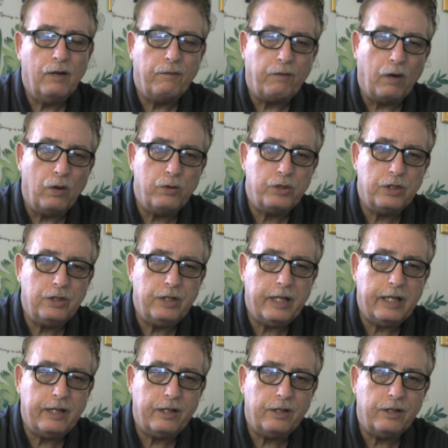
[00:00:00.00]
frozen
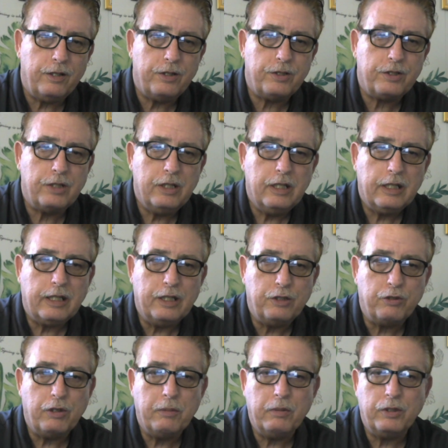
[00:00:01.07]
dinners,
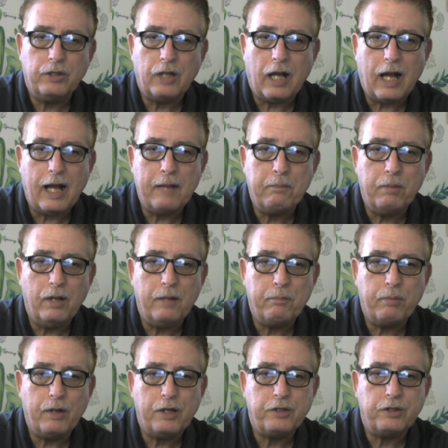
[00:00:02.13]
contribute to high blood
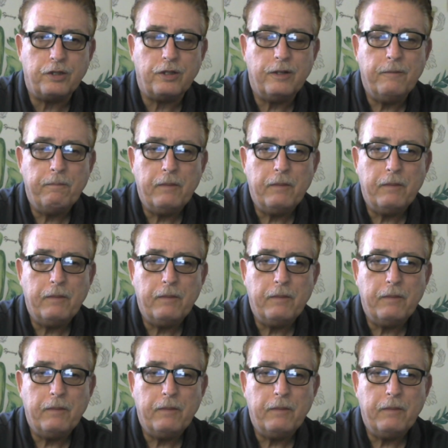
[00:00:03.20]
pressure,